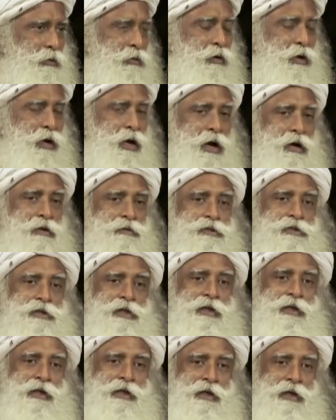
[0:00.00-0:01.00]
or how
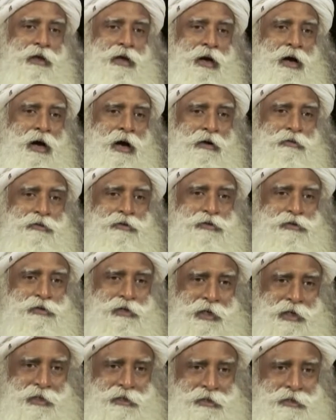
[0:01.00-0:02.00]
silly, how
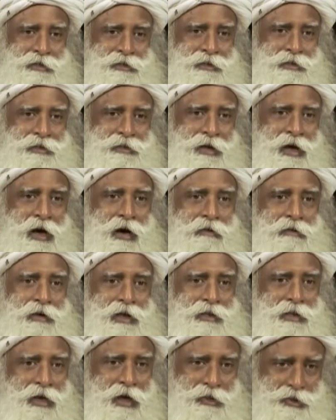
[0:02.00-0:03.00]
useless, how
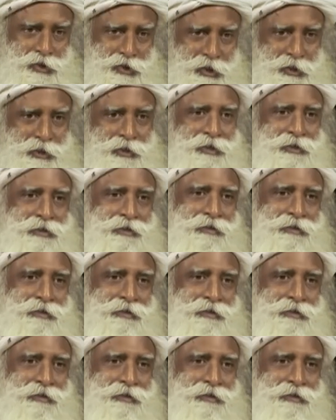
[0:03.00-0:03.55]
lethargic.